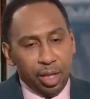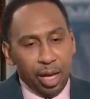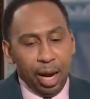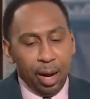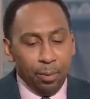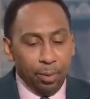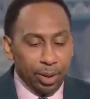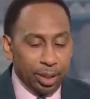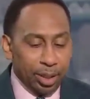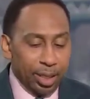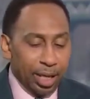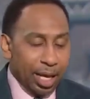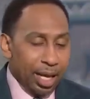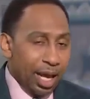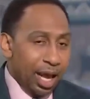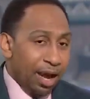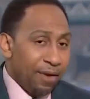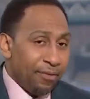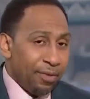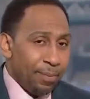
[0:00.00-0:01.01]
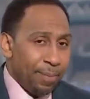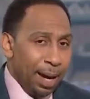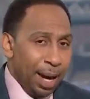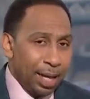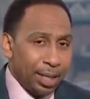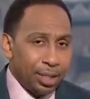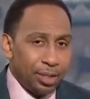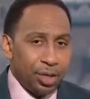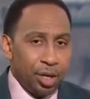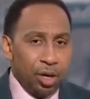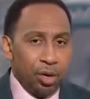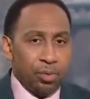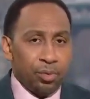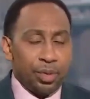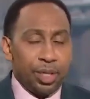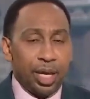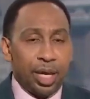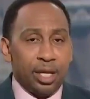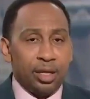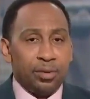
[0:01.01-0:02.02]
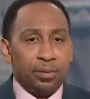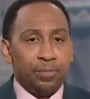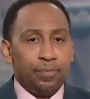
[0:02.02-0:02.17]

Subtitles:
I want to let everybody know that